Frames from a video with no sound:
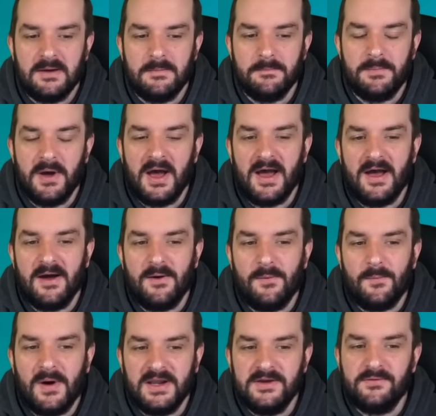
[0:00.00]
But
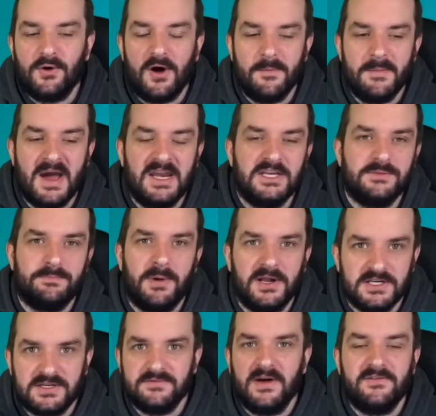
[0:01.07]
when you've got a managed
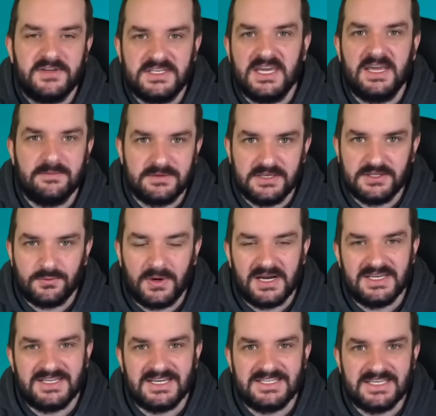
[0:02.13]
bunch of other teams in
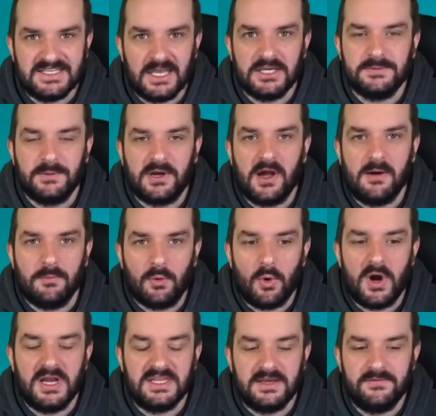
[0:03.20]
26, it does become
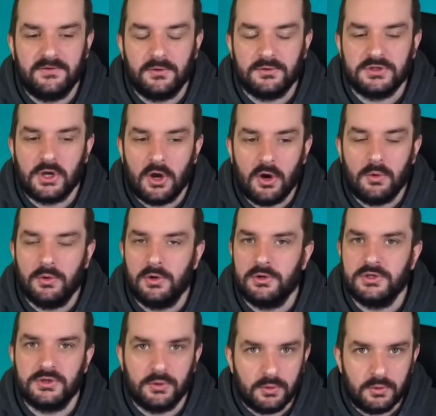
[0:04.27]
quite difficult to hold on
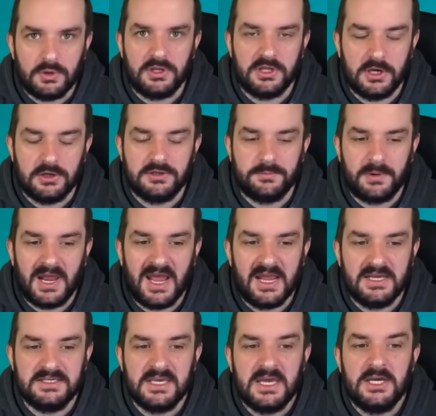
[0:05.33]
to all of those
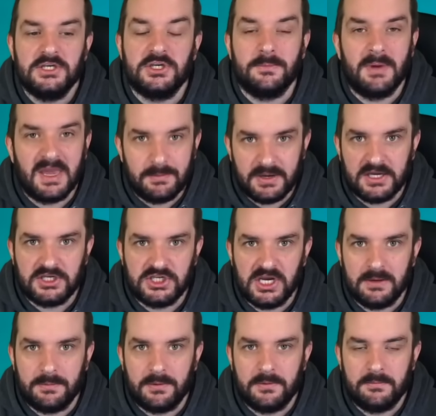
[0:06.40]
players. So maybe a
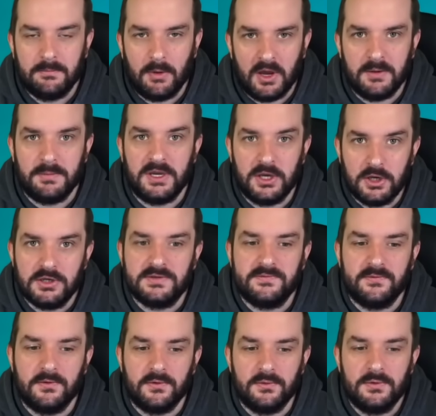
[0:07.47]
chip might be
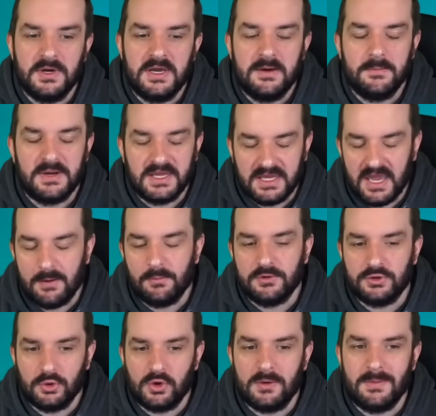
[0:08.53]
useful. But again, we'll
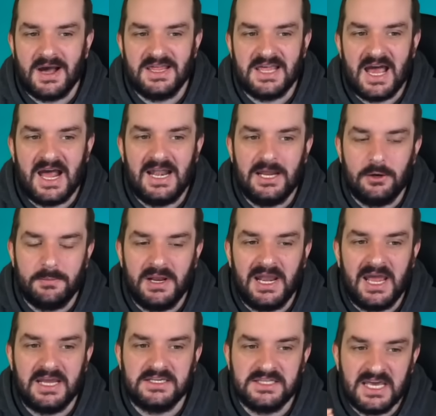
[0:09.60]
talk about that a little bit
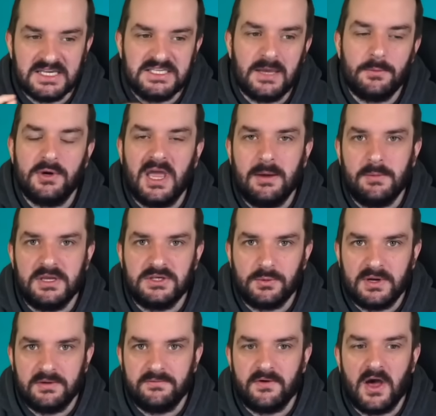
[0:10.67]
later. So that's double game week
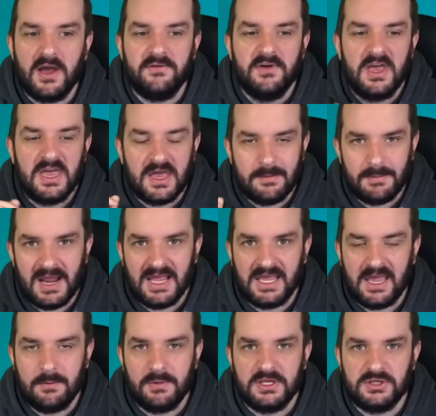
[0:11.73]
25 and blank
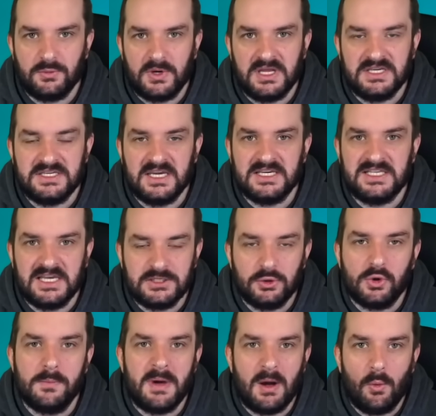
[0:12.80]
game week 26. Let's
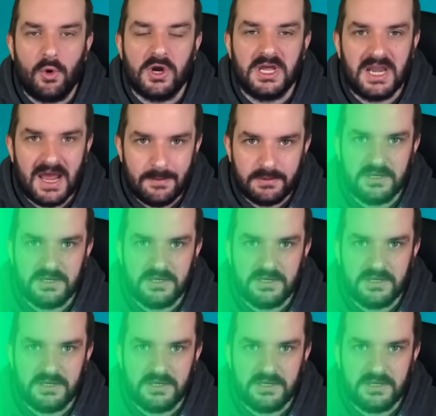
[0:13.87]
talk about what could happen